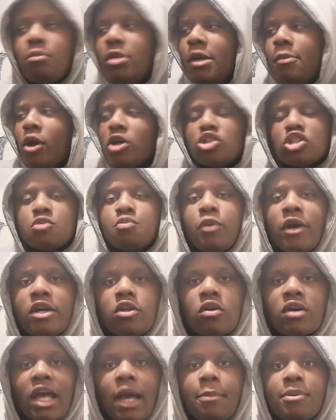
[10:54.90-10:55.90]
People are just
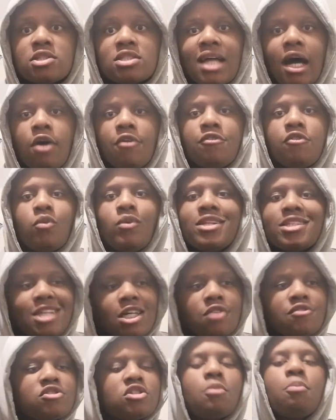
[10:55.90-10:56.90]
preying on Kepa's downfall.
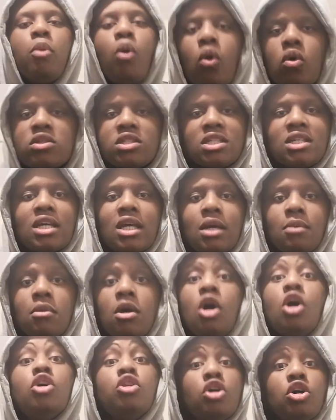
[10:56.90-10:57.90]
Instead of supporting
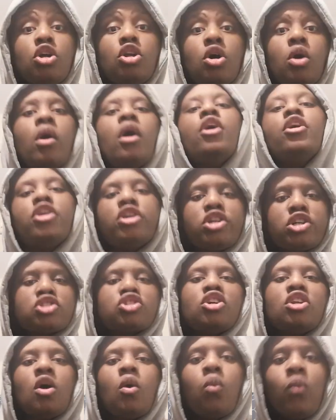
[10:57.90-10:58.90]
him, no. You're
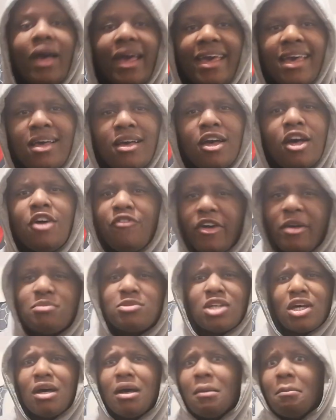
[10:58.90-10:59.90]
just going to wait for
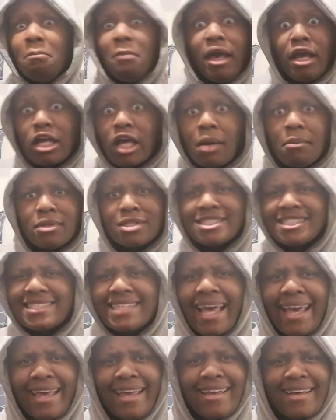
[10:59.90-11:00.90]
him to make a
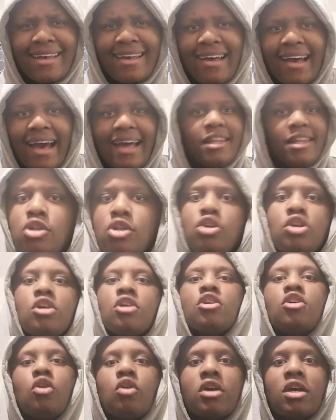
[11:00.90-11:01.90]
mistake, then you
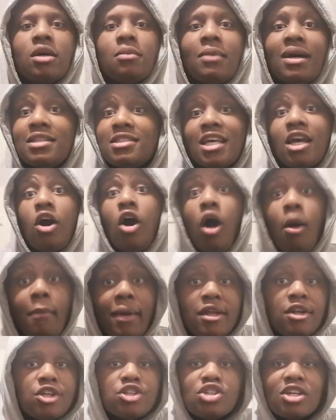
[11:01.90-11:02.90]
can cook him and say, oh,
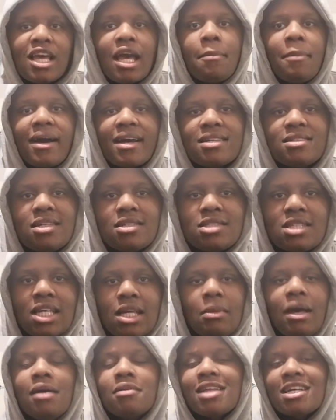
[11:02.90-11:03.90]
Mendy should get back in the
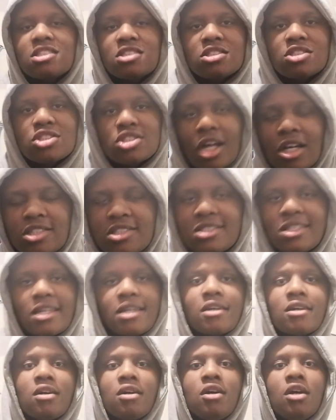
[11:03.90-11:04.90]
team. That's
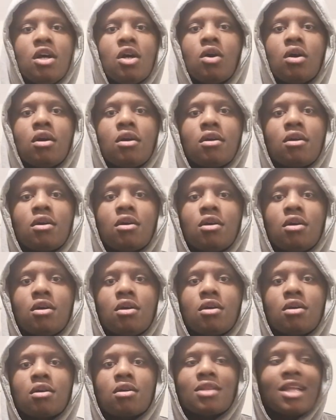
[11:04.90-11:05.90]
disgusting.
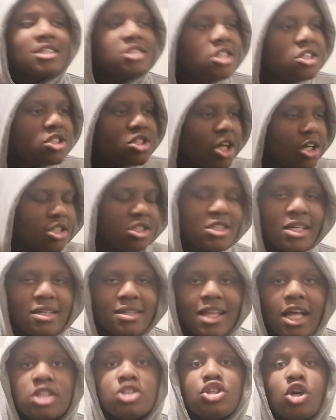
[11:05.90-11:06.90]
That's
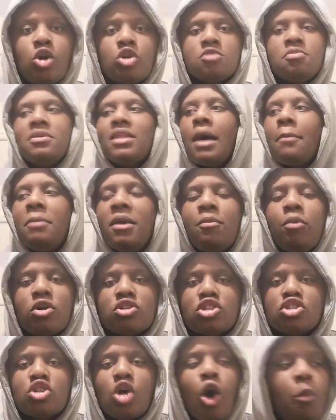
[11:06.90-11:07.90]
disgusting. That shows me that people
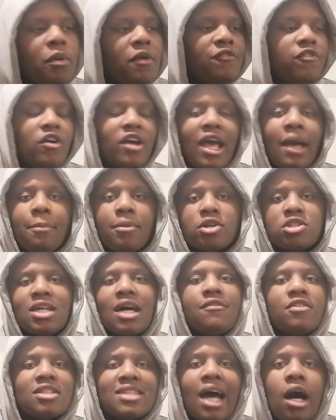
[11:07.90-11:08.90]
are just hoping for Kepa
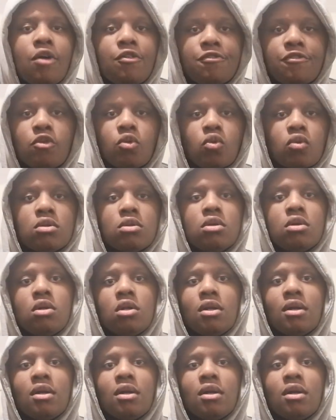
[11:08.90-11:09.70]
to have a downfall.